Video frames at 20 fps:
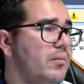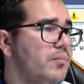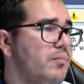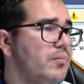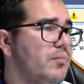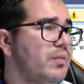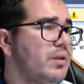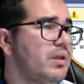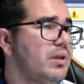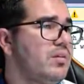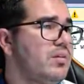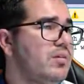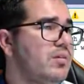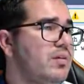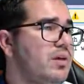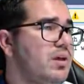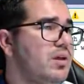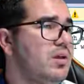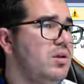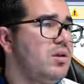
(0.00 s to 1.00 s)
let's
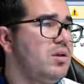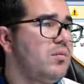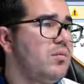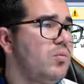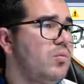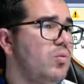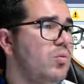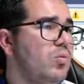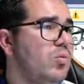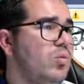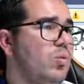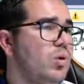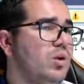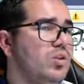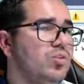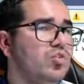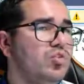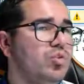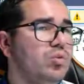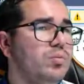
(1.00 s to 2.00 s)
say here, one
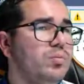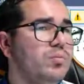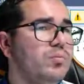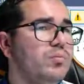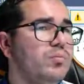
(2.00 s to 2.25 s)
tube.